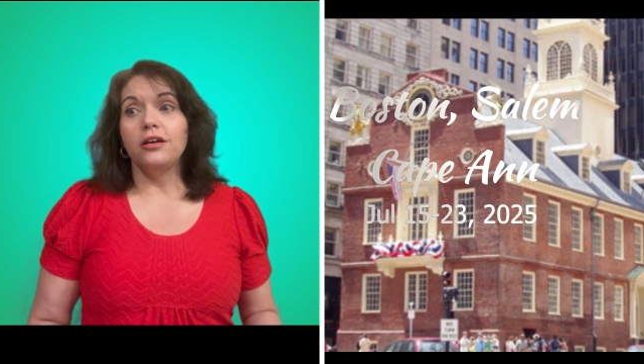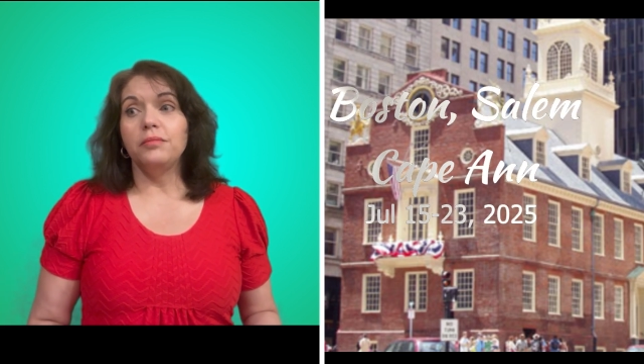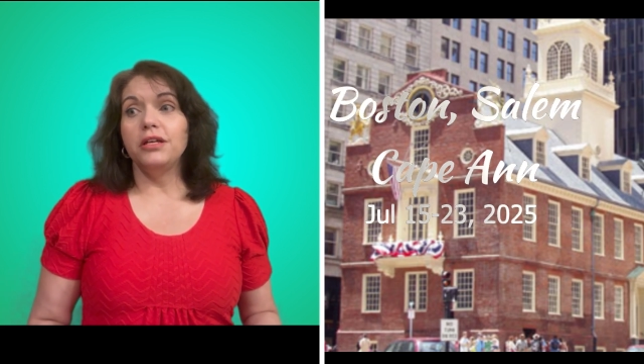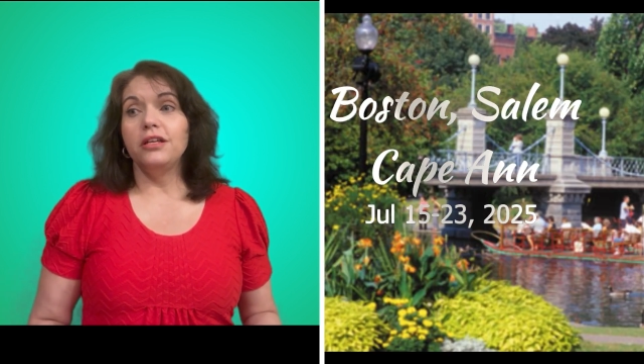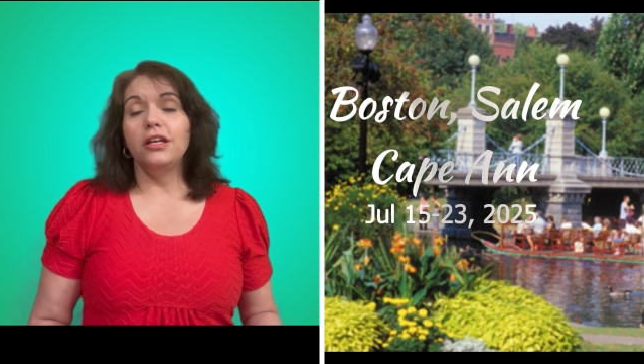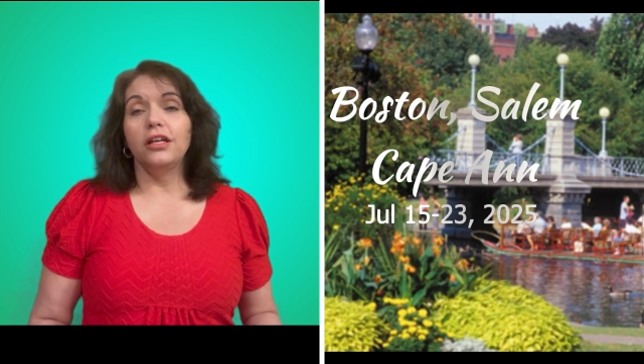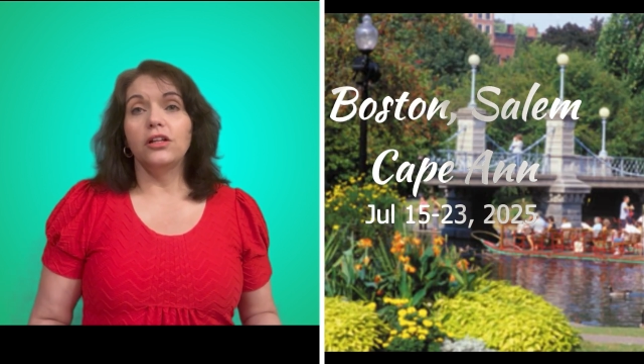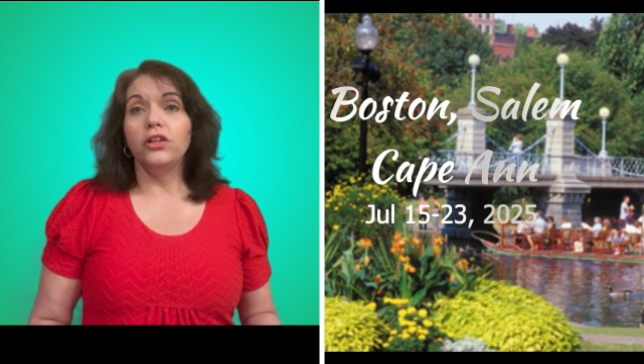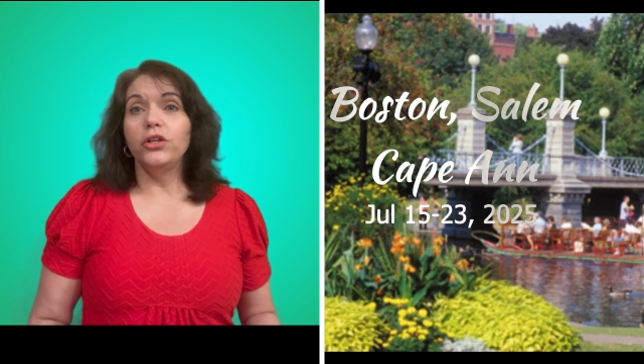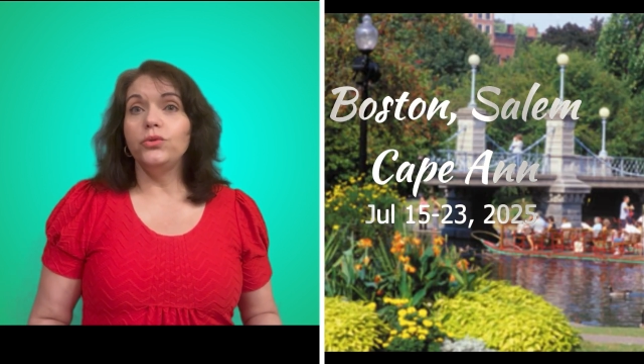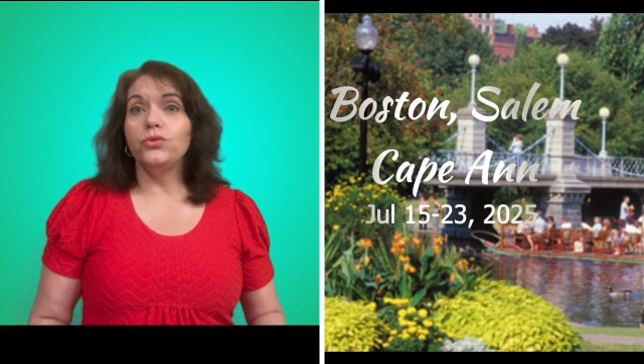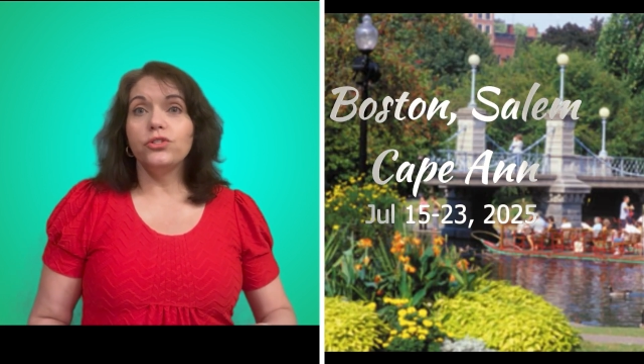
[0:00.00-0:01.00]
It
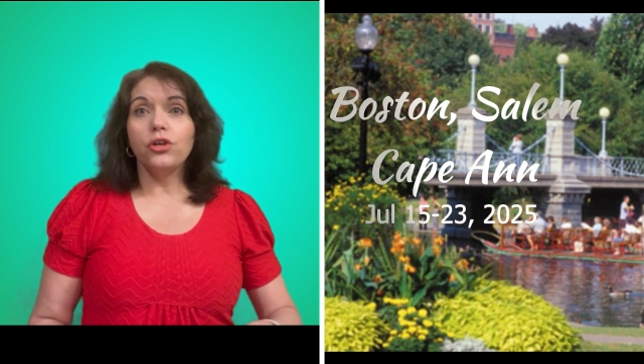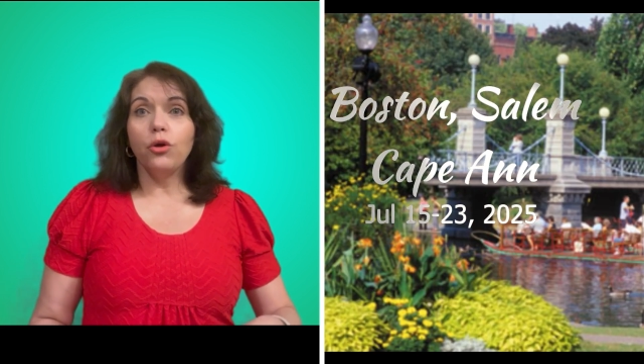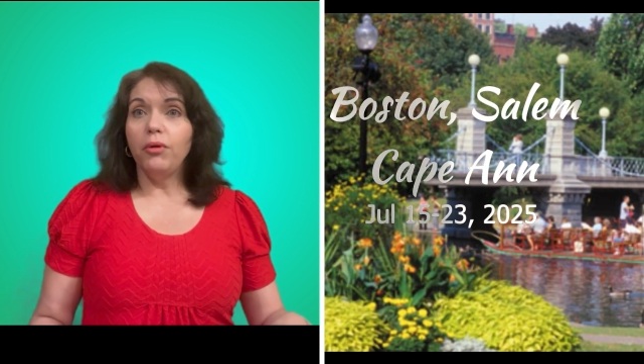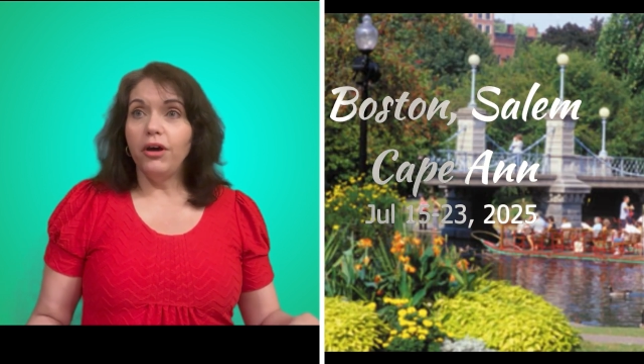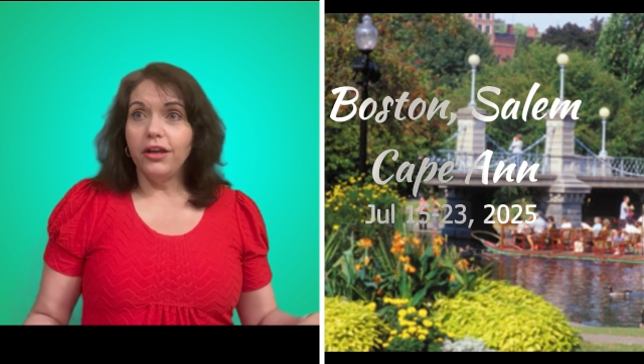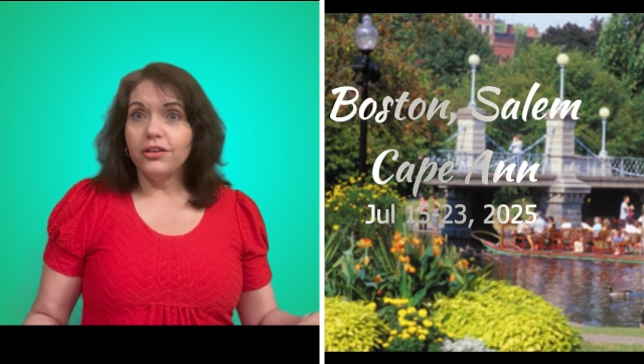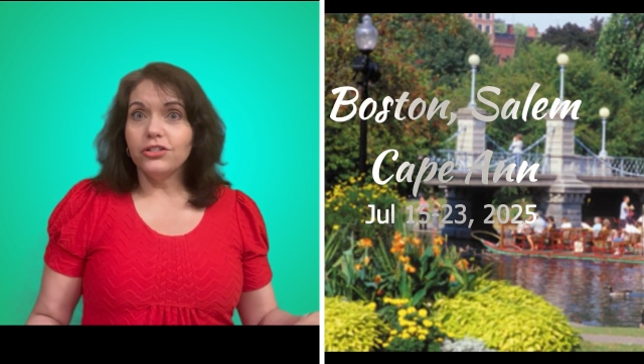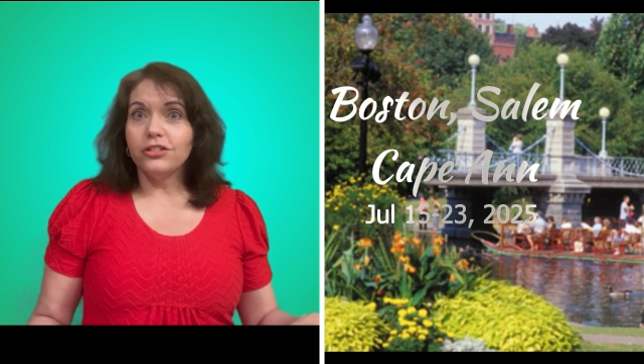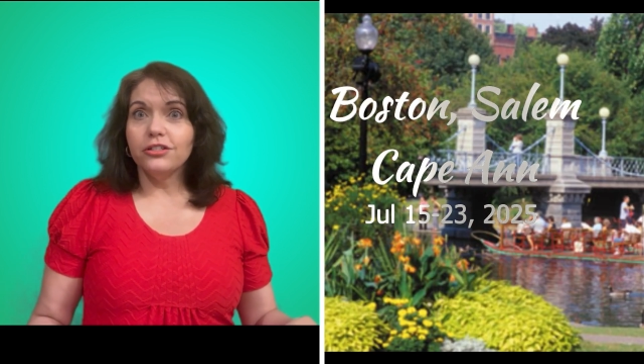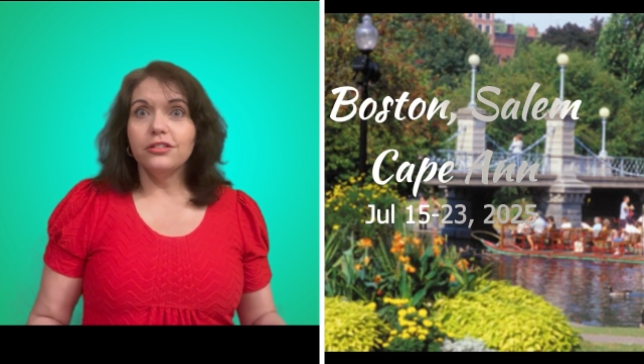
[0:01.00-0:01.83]
includes so much.